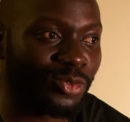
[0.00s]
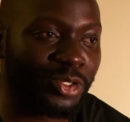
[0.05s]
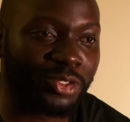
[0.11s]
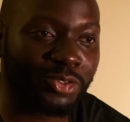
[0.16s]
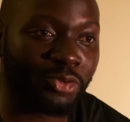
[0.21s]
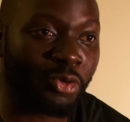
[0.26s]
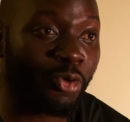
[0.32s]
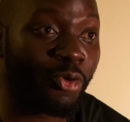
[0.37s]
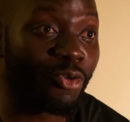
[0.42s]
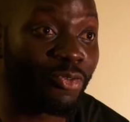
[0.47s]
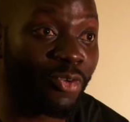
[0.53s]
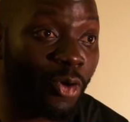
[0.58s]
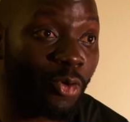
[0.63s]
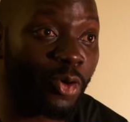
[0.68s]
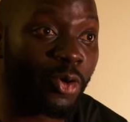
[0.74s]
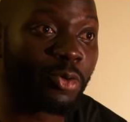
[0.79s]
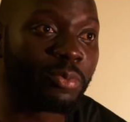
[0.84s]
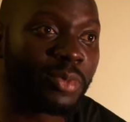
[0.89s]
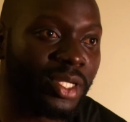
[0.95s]
so
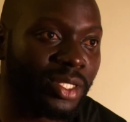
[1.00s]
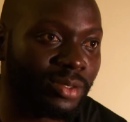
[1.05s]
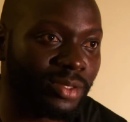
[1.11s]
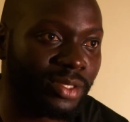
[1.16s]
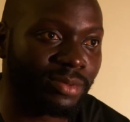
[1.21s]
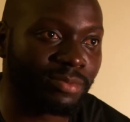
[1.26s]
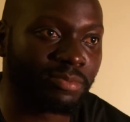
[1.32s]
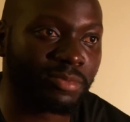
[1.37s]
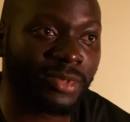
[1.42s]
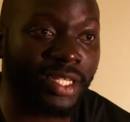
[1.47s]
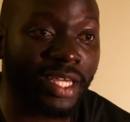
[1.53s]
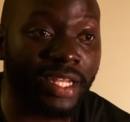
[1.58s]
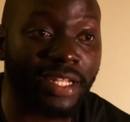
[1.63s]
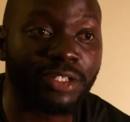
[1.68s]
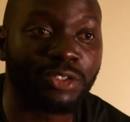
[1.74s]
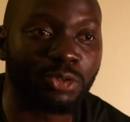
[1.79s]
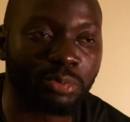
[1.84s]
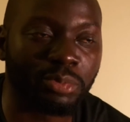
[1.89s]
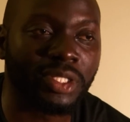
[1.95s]
overwhelming
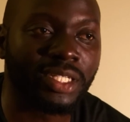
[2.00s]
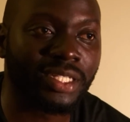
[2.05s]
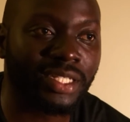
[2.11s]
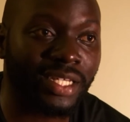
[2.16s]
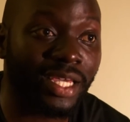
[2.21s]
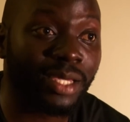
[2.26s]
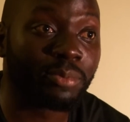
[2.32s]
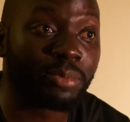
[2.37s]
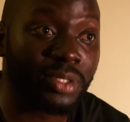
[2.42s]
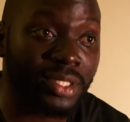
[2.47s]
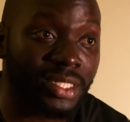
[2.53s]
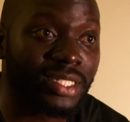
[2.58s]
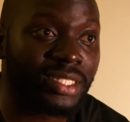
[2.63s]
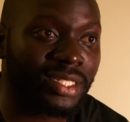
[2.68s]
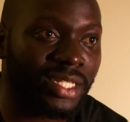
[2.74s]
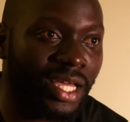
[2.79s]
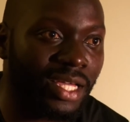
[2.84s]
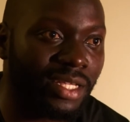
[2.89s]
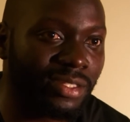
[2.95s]
getting to be in camp with
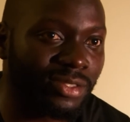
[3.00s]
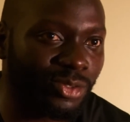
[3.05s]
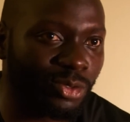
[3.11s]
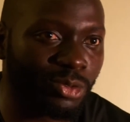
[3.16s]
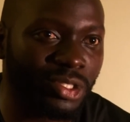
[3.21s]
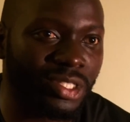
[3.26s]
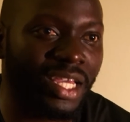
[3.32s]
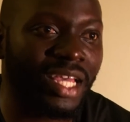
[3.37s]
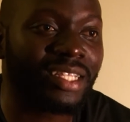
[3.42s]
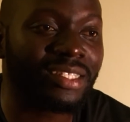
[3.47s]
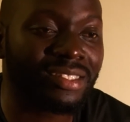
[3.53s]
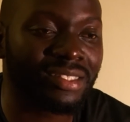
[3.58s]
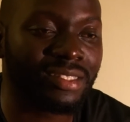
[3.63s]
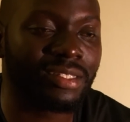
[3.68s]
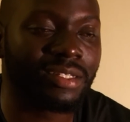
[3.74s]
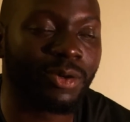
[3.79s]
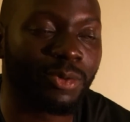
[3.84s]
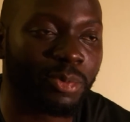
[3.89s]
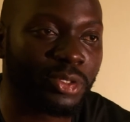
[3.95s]
this guy. So just
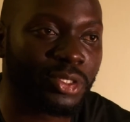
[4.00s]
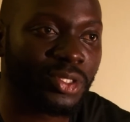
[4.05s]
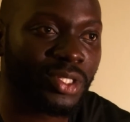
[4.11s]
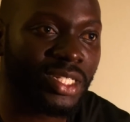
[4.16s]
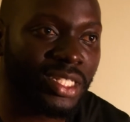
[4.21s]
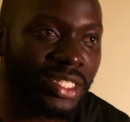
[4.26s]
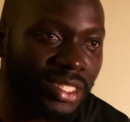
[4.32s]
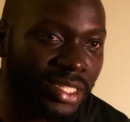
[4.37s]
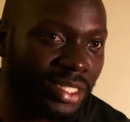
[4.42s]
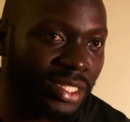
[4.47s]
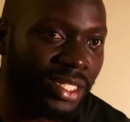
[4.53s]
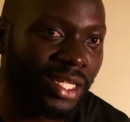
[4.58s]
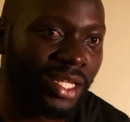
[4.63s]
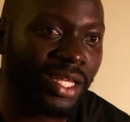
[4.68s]
the opportunity,